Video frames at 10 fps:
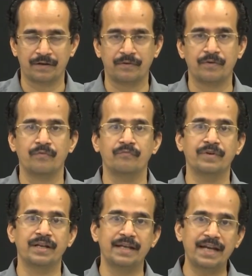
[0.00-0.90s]
It is
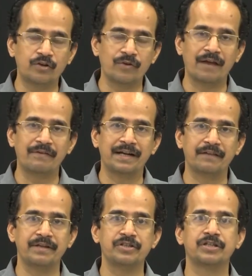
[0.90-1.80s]
also
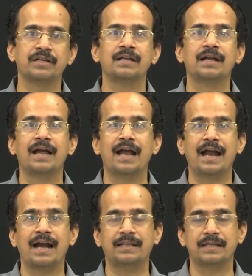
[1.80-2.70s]
about objective
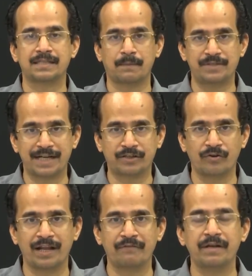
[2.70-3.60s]
aspect of the
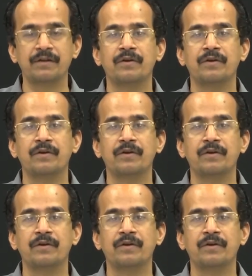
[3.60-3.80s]
intervention,